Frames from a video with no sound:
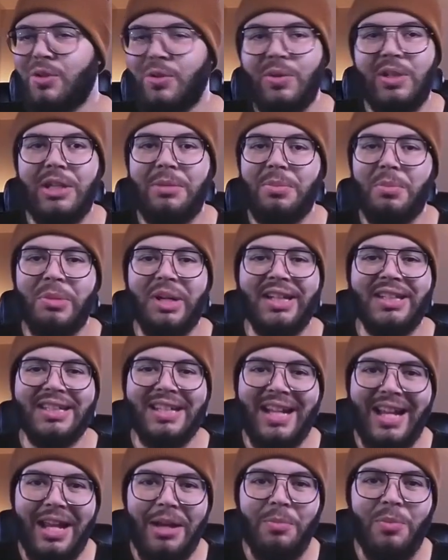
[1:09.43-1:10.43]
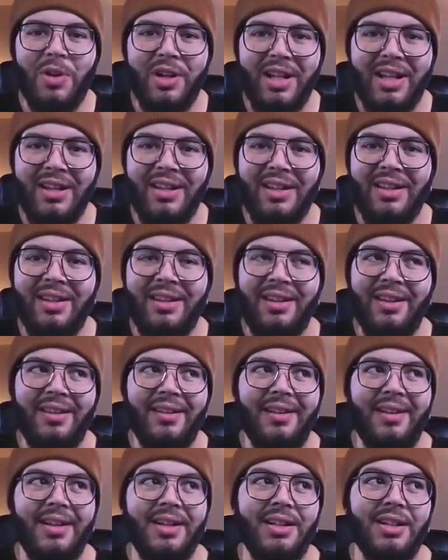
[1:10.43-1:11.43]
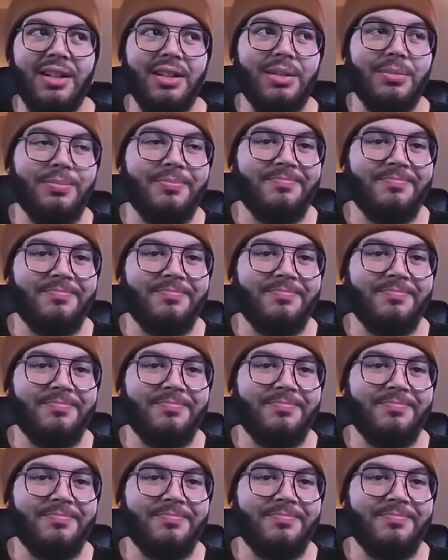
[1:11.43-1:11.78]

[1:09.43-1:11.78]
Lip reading: keep in mind that I am running I'm